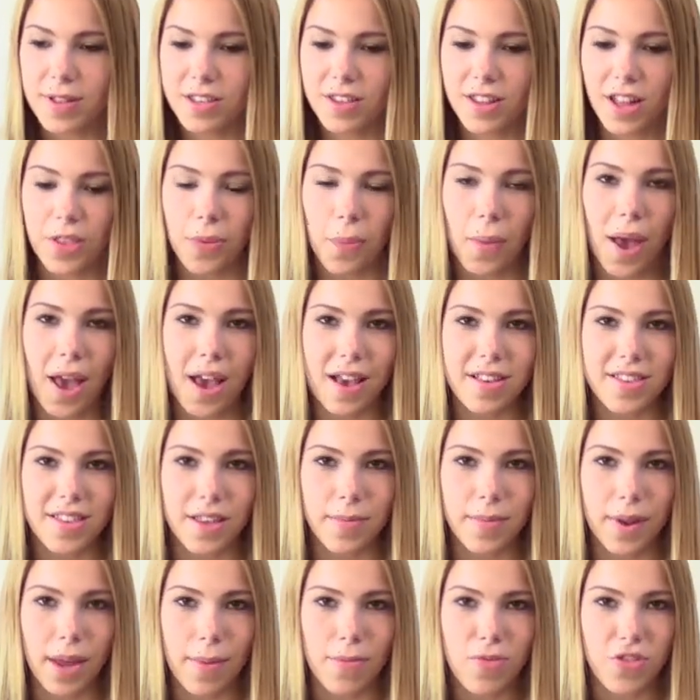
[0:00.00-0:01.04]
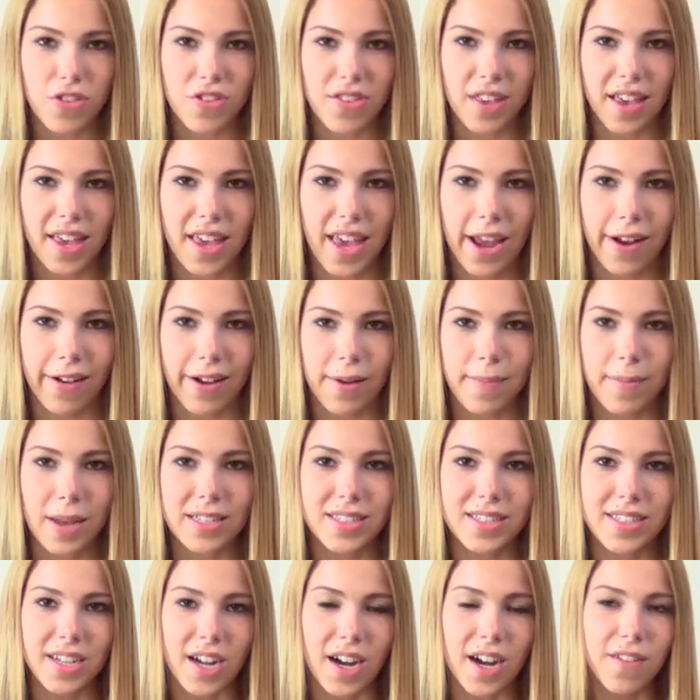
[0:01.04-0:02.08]
And so that's why I sometimes just like carry my
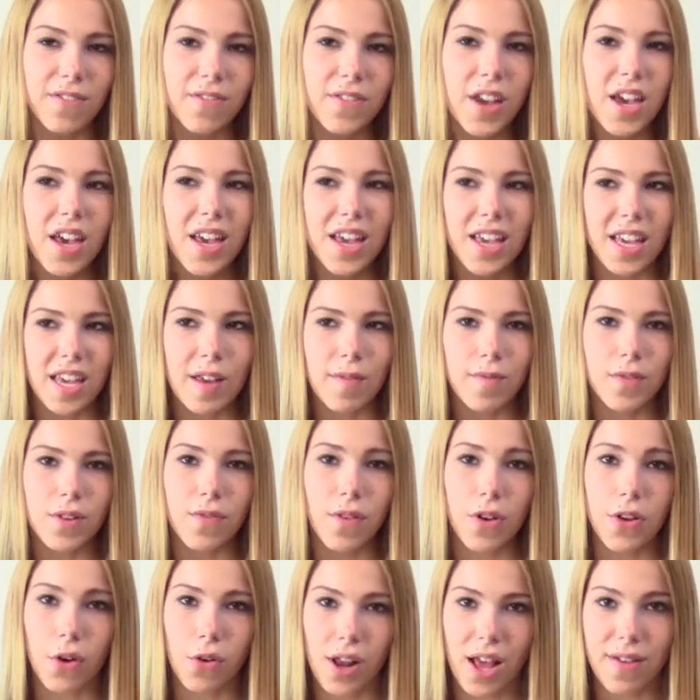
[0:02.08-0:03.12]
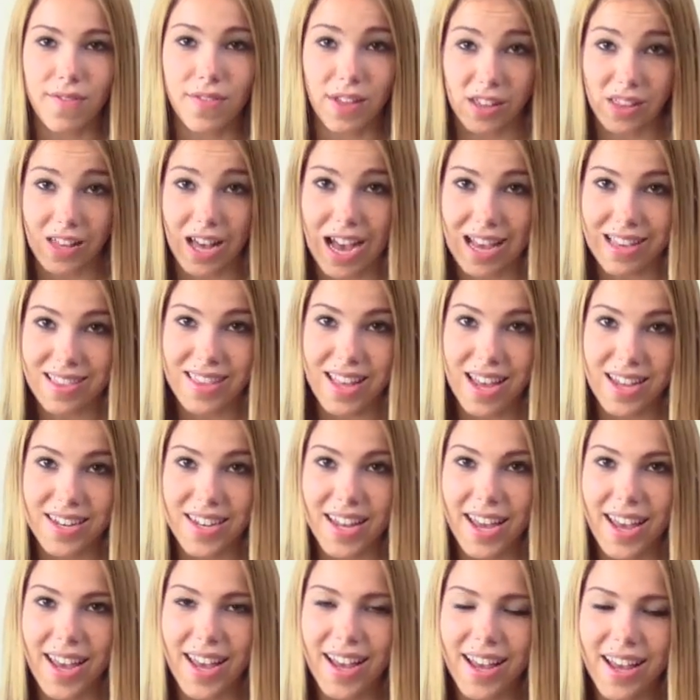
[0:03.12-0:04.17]
stuff even if I don't have the class that
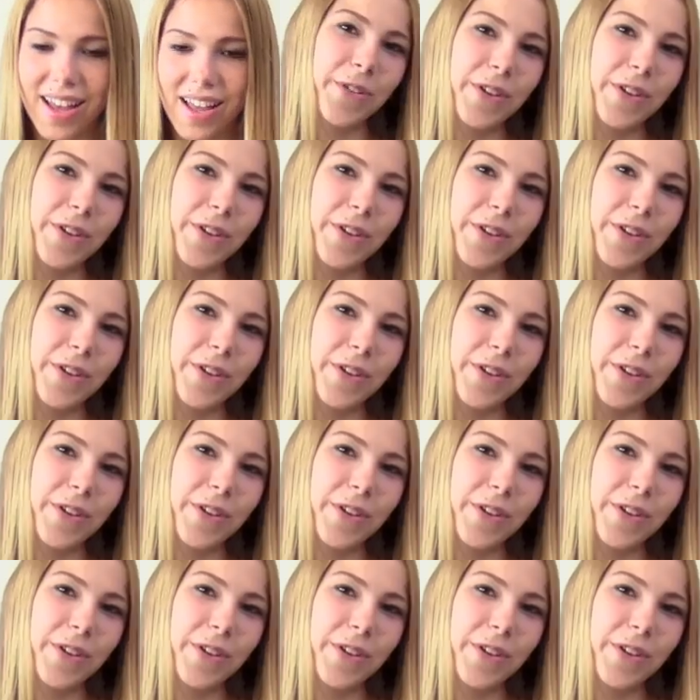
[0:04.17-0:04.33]
day.